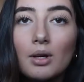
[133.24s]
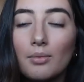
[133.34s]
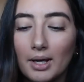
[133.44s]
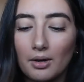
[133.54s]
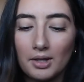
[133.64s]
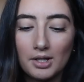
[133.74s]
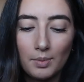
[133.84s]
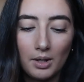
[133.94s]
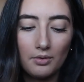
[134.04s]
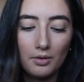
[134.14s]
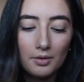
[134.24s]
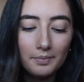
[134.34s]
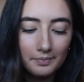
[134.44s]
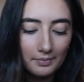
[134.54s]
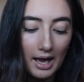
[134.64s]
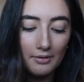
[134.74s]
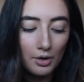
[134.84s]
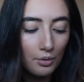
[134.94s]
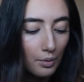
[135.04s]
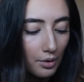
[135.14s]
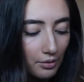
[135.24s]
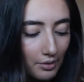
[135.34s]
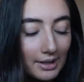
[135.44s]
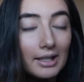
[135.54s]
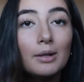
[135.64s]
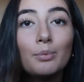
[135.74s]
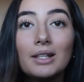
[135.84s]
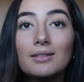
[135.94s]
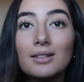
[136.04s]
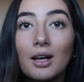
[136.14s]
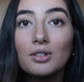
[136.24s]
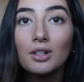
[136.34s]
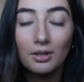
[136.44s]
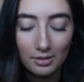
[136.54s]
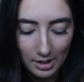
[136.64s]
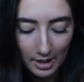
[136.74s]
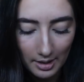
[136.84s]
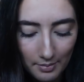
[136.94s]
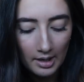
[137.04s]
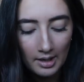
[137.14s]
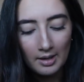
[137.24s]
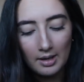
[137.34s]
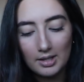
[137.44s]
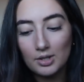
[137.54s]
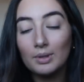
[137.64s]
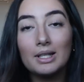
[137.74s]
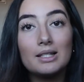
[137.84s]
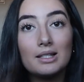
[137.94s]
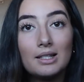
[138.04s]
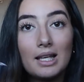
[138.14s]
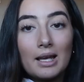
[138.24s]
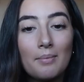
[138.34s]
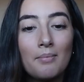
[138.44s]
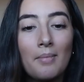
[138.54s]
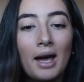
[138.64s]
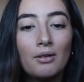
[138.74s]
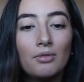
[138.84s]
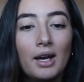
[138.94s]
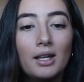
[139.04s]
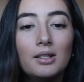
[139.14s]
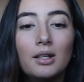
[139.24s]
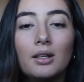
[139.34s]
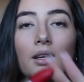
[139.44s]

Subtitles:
Oh my god, that's beautiful. I have not worn a red lip in such a long time. This one is the matte red.